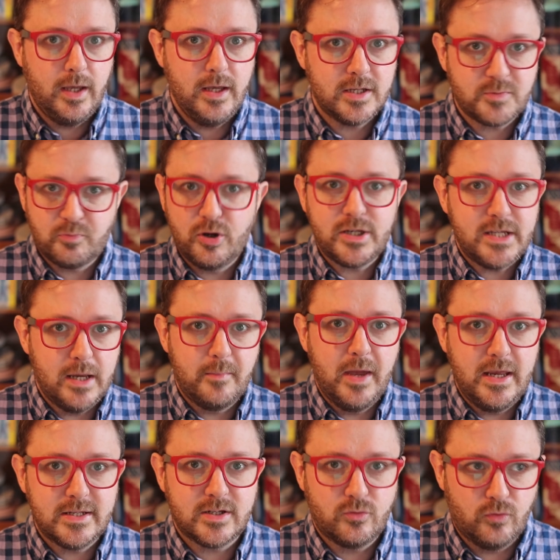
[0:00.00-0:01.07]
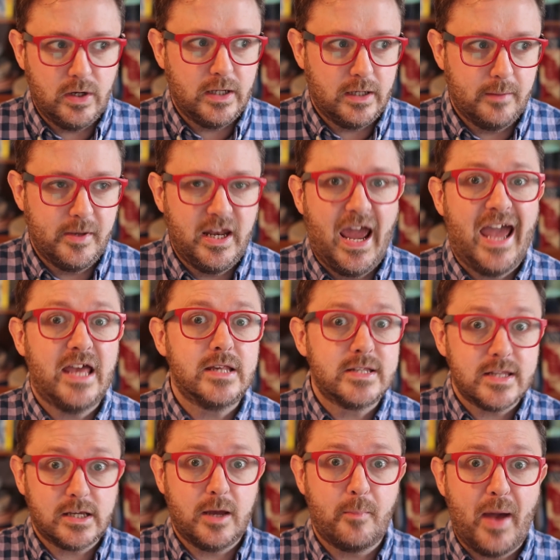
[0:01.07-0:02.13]
It's pretty amazing, really. I mean, it has
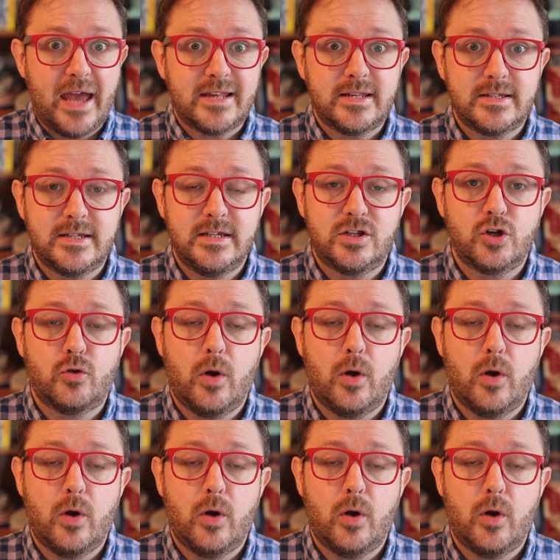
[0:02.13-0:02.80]
the capacity to